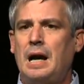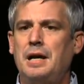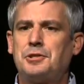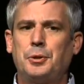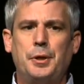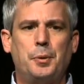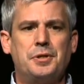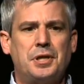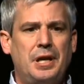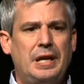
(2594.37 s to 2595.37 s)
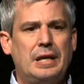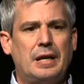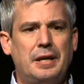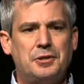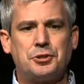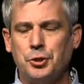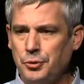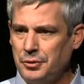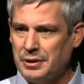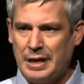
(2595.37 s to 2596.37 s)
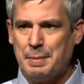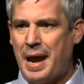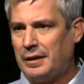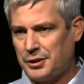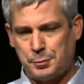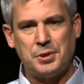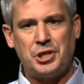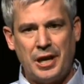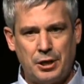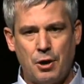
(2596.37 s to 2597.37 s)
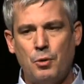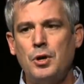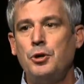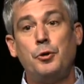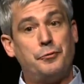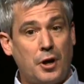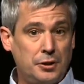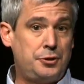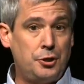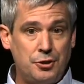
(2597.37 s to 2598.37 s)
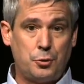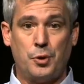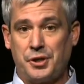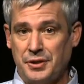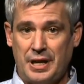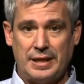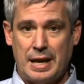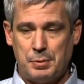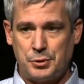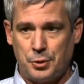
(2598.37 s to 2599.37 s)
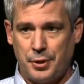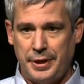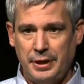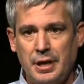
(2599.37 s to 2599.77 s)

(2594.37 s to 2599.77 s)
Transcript: So there was a student named Alex Pacheco who volunteered to work in that laboratory